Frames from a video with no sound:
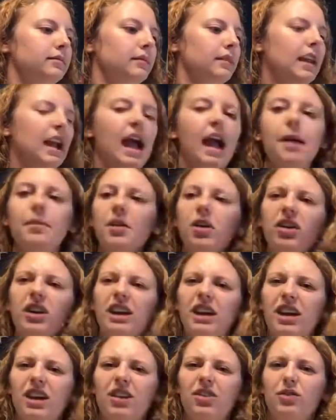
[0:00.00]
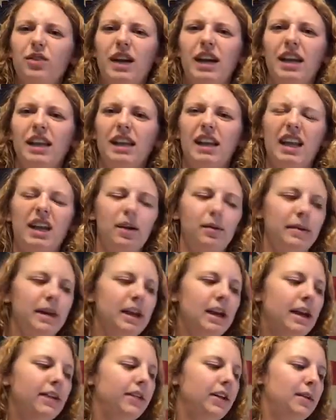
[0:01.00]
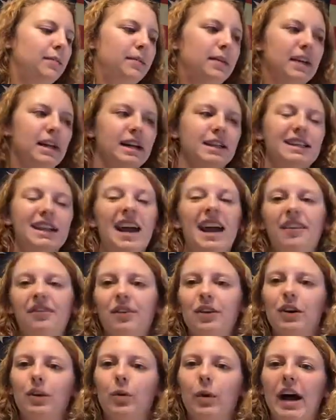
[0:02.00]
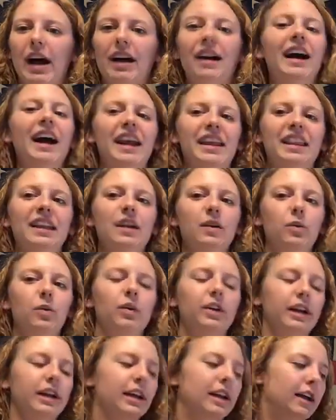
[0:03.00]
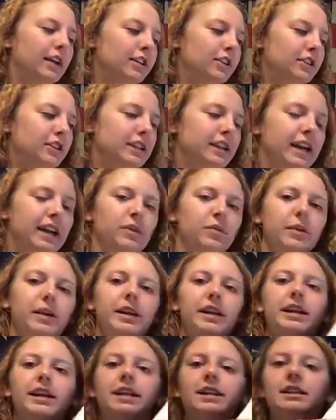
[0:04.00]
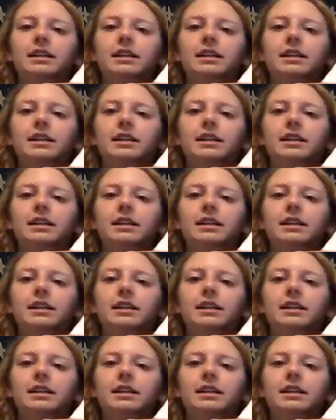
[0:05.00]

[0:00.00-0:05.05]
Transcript: I'm only going to read a little bit of it because after a while I think we'll understand what it